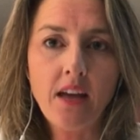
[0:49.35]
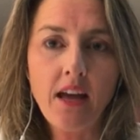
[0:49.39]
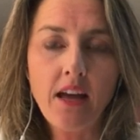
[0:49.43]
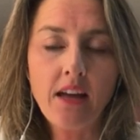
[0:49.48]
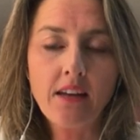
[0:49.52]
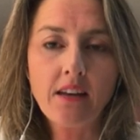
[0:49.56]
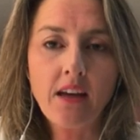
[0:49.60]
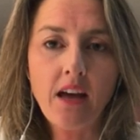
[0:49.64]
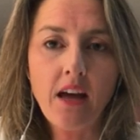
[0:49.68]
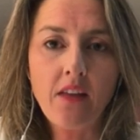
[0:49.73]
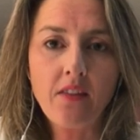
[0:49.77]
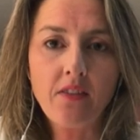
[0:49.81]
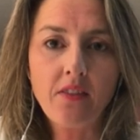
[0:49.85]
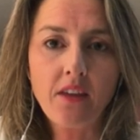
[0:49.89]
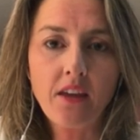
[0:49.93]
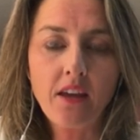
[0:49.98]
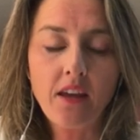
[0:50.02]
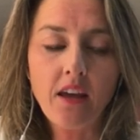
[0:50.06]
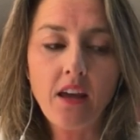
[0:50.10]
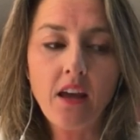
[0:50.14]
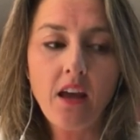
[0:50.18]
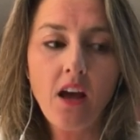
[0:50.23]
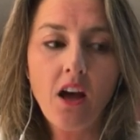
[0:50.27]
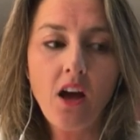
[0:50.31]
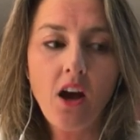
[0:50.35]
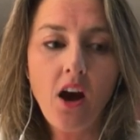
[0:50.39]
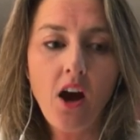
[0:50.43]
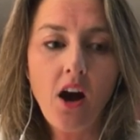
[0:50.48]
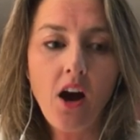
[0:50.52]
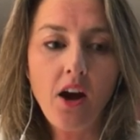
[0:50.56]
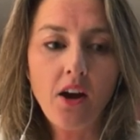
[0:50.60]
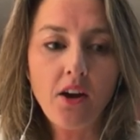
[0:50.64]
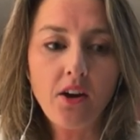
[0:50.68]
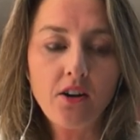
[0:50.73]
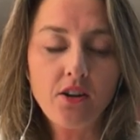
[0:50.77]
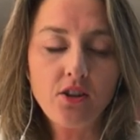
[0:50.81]
and at the
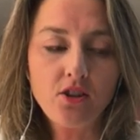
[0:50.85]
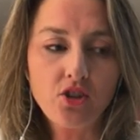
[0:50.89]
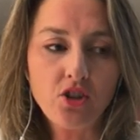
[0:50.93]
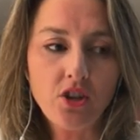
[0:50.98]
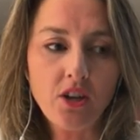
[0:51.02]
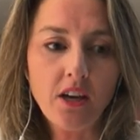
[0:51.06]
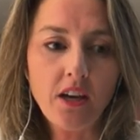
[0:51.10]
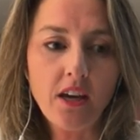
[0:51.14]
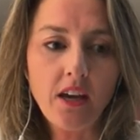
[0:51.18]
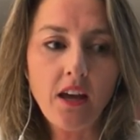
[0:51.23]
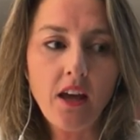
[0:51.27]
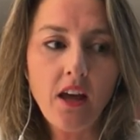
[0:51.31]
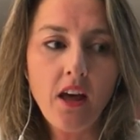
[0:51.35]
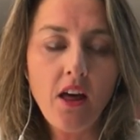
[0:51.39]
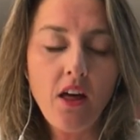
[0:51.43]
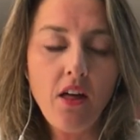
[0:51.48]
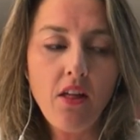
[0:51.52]
IRG,